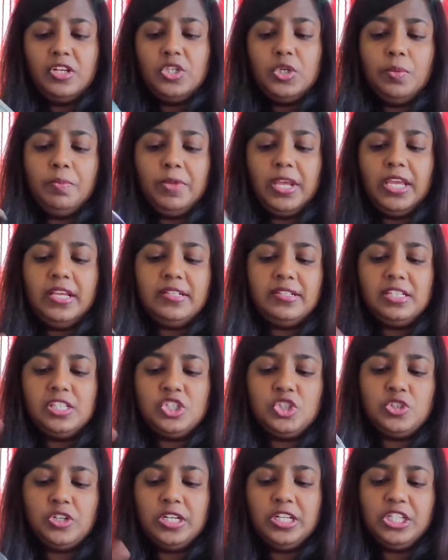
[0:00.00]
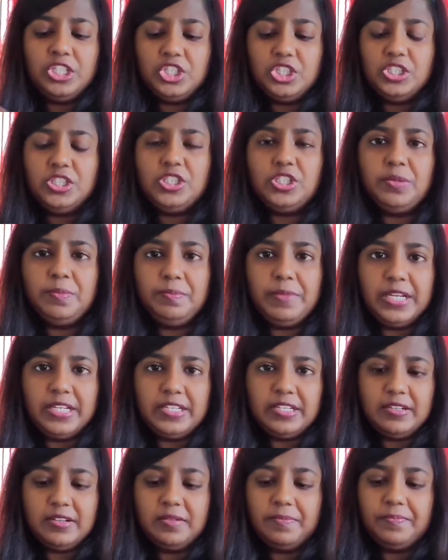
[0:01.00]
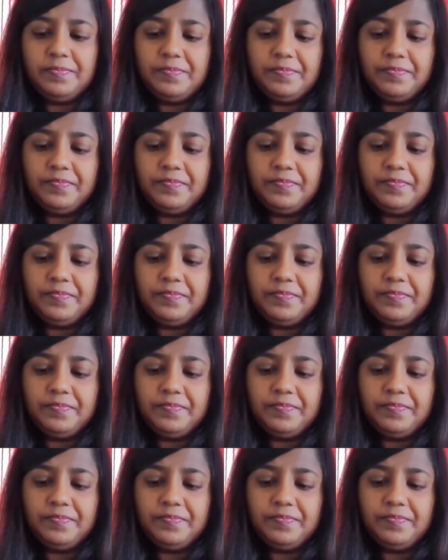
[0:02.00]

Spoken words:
to make this relationship better.